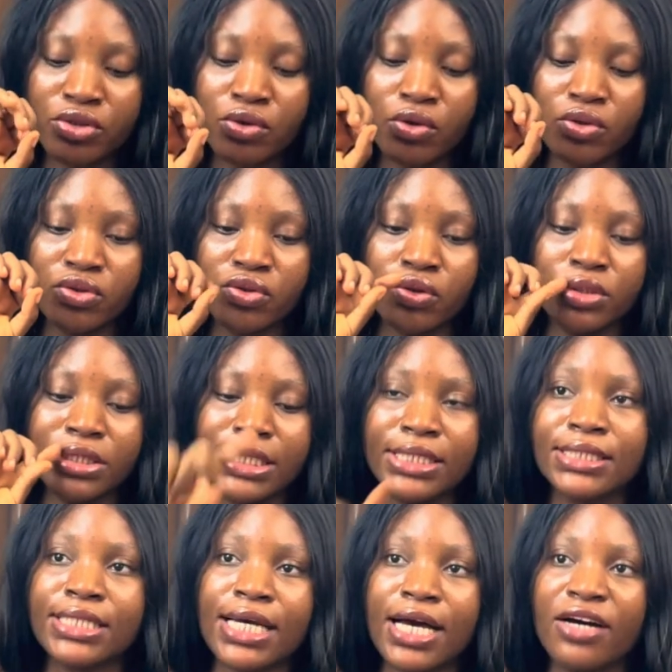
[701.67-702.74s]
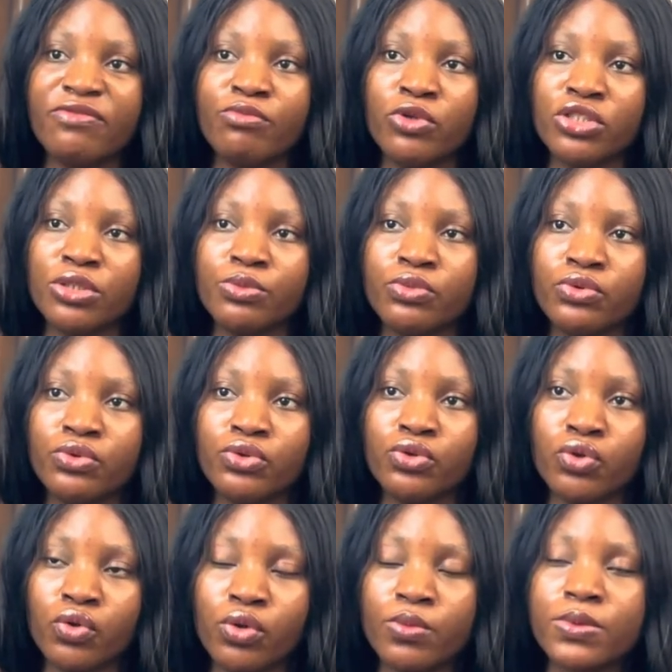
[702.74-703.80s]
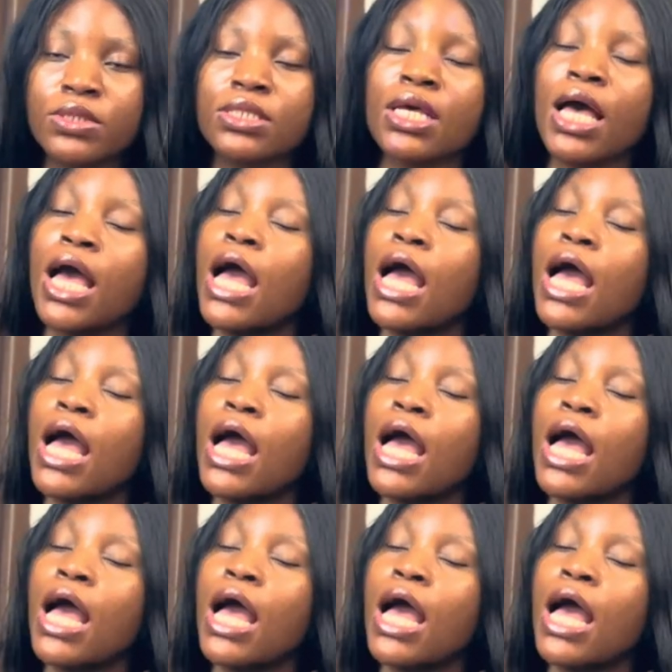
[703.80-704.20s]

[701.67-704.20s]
because on days I have multiple jobs,